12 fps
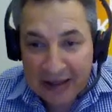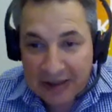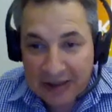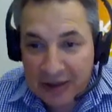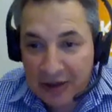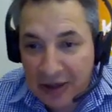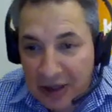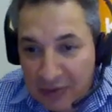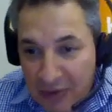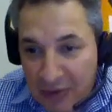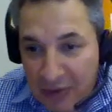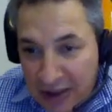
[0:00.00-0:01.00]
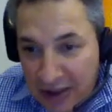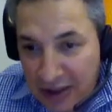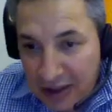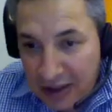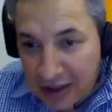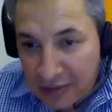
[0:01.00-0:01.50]
So, okay,
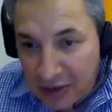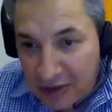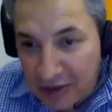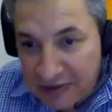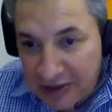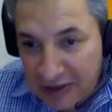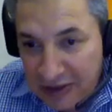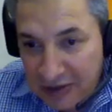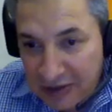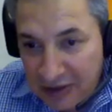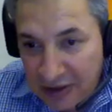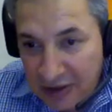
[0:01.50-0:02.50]
reading Lifesaver.